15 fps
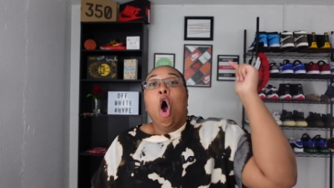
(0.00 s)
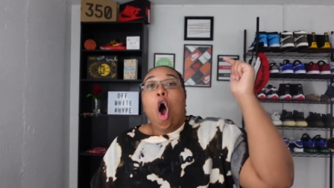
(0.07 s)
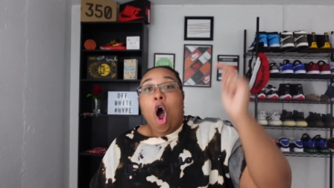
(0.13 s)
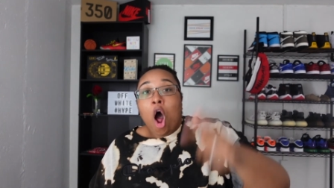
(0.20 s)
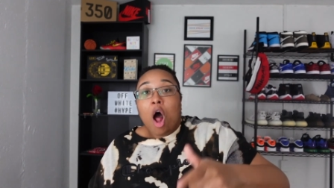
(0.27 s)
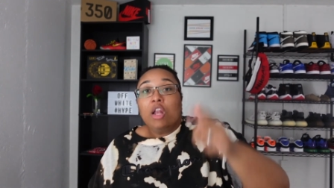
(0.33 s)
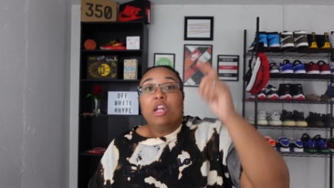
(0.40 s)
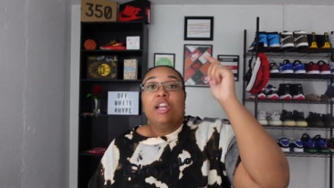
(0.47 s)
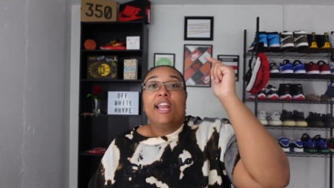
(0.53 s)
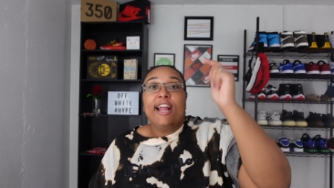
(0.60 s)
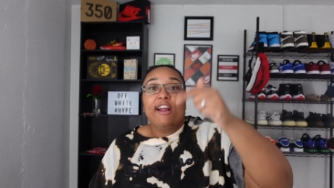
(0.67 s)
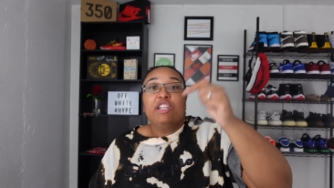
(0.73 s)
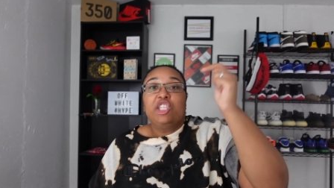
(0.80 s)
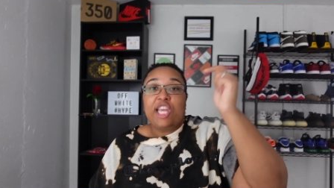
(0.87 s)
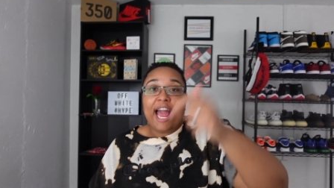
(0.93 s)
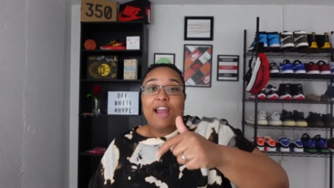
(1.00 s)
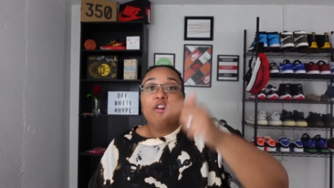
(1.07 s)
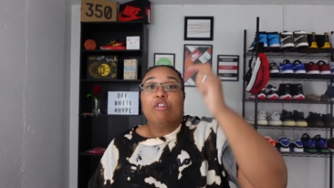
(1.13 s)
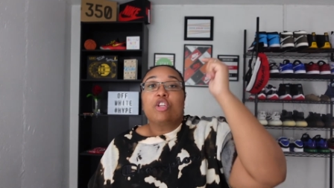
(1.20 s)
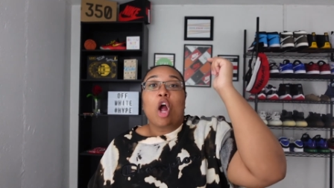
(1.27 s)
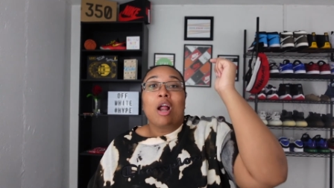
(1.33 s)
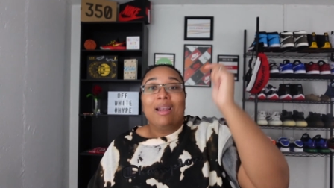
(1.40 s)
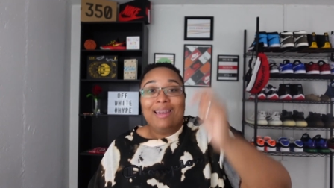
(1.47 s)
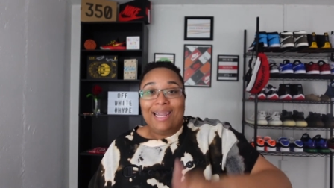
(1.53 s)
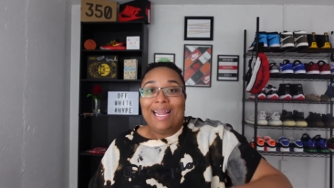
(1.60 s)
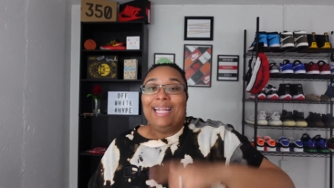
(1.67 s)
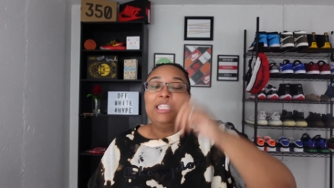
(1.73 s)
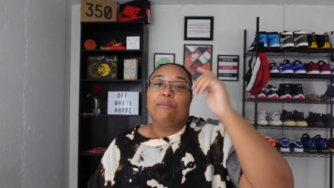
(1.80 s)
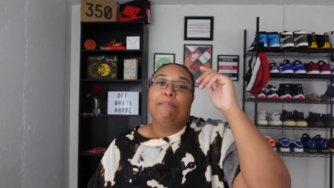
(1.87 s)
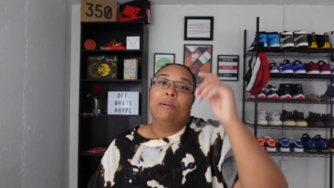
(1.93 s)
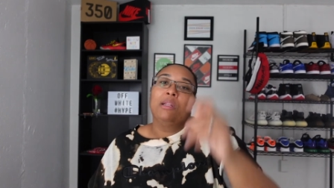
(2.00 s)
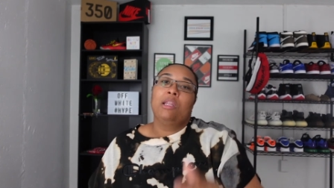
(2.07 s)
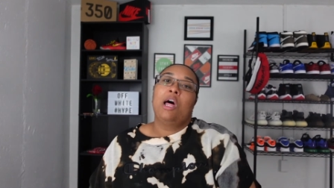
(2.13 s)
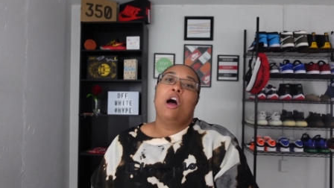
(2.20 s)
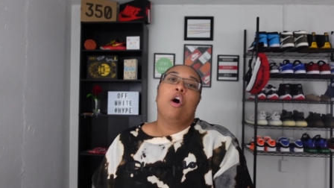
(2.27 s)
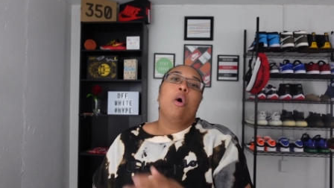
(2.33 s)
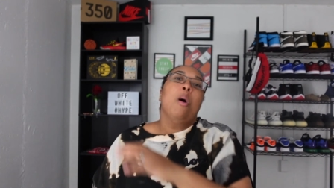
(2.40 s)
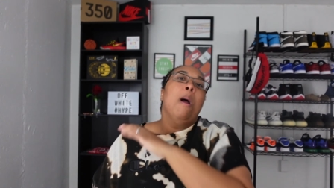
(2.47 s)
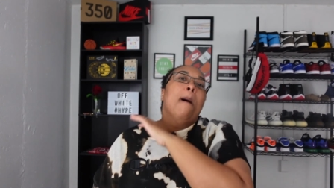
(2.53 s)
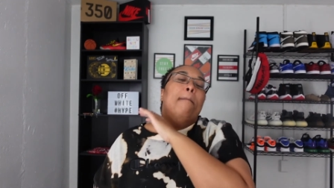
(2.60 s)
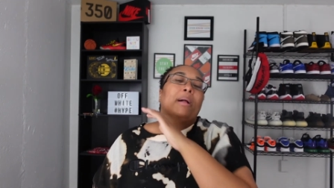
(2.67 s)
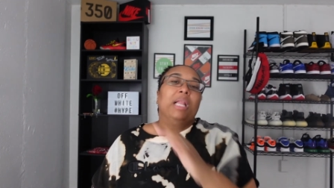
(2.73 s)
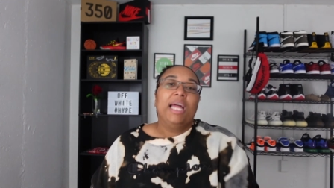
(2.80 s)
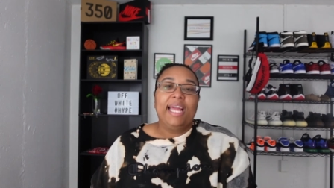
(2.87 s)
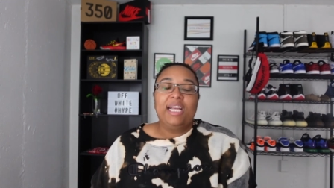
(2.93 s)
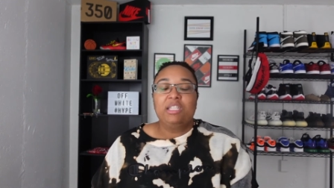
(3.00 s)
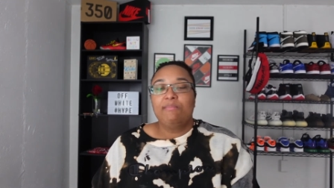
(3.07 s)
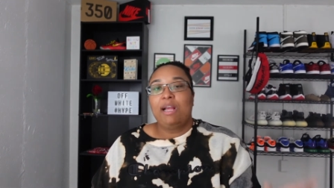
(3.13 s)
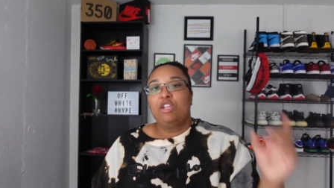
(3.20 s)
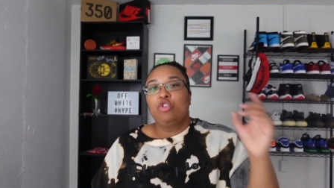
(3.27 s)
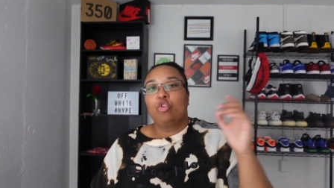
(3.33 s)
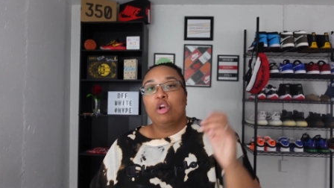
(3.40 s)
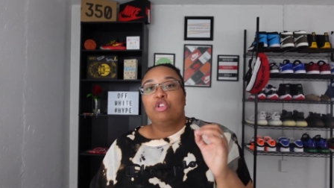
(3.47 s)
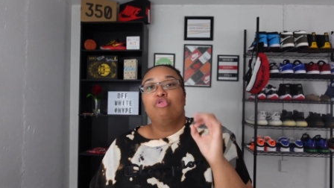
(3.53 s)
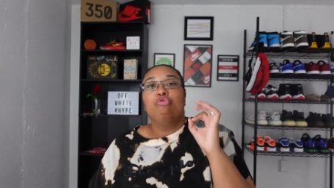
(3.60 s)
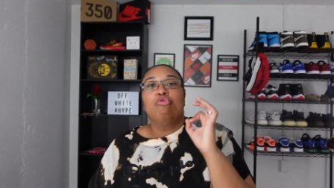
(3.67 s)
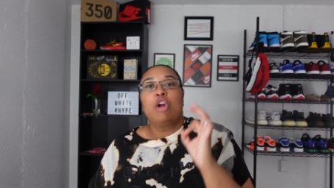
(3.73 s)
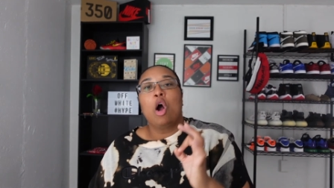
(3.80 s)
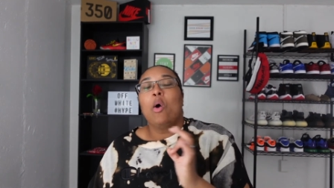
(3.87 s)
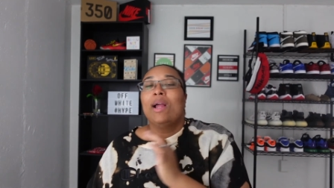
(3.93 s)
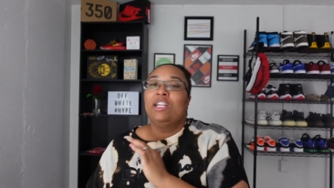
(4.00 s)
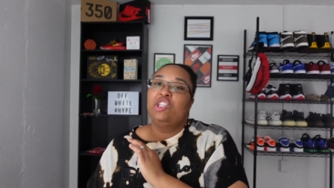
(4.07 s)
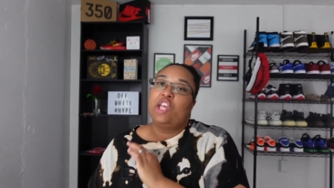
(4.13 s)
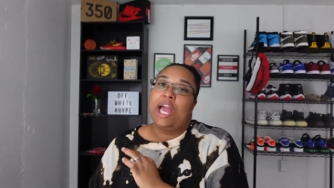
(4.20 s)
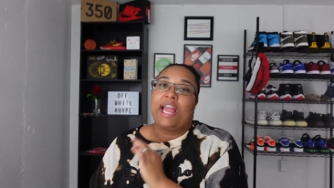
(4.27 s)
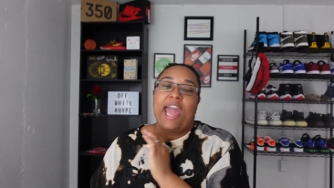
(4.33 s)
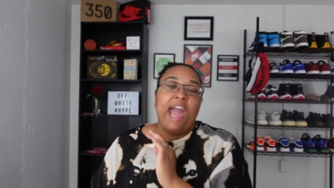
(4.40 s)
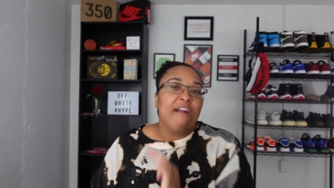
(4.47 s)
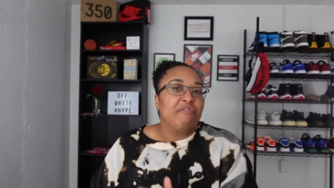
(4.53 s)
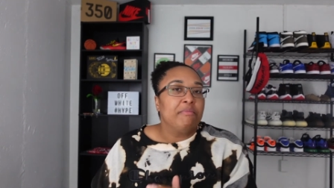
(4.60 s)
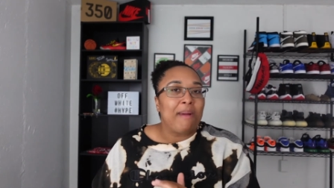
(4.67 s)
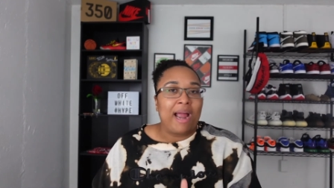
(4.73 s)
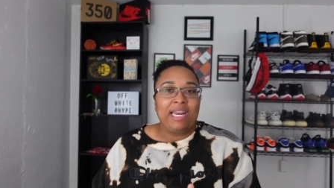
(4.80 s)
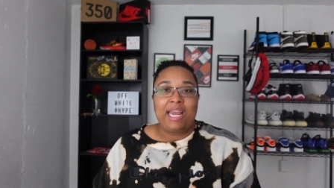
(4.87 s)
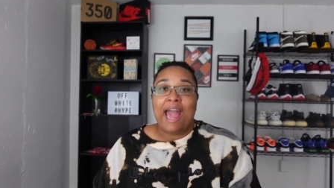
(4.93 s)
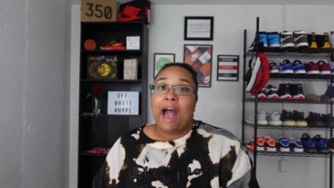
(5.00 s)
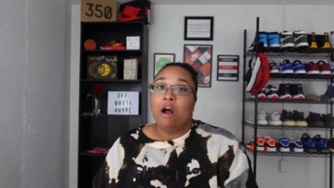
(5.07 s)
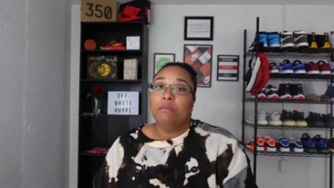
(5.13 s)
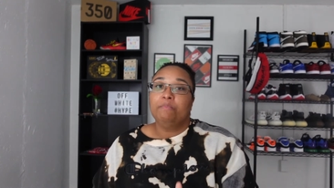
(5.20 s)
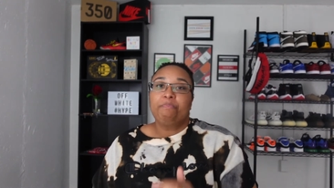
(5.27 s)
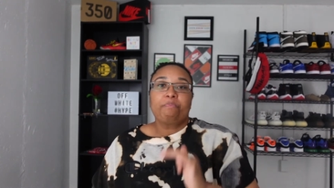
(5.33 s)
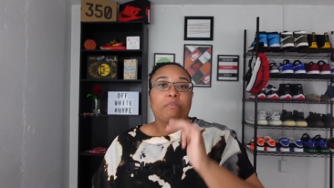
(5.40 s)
All of their channels are linked below. Please make sure to go and check everybody out.